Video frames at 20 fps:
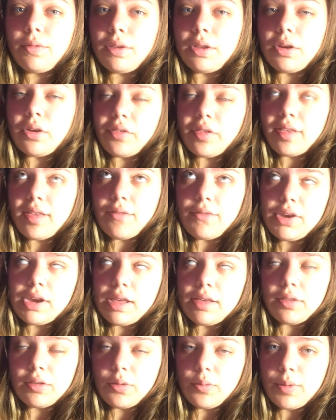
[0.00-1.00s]
the 7
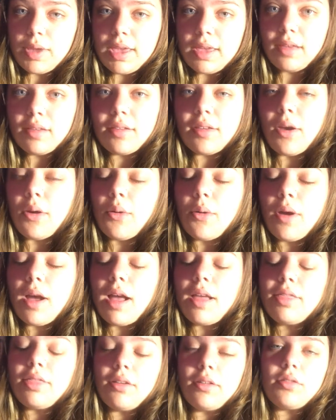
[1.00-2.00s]
days in a week, so
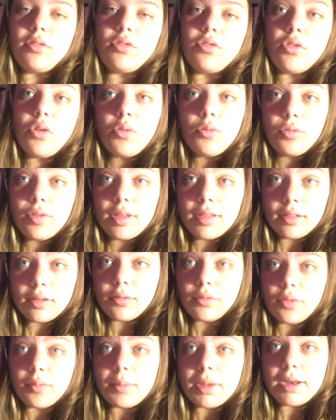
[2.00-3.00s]
there's no
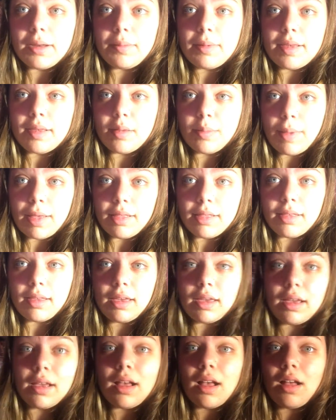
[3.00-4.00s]
reason for me to be
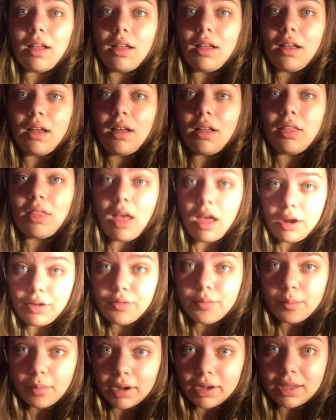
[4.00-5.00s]
spending a lot
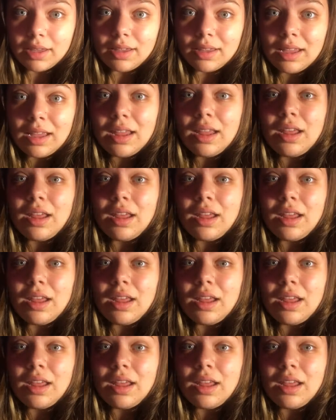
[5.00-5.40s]
of money.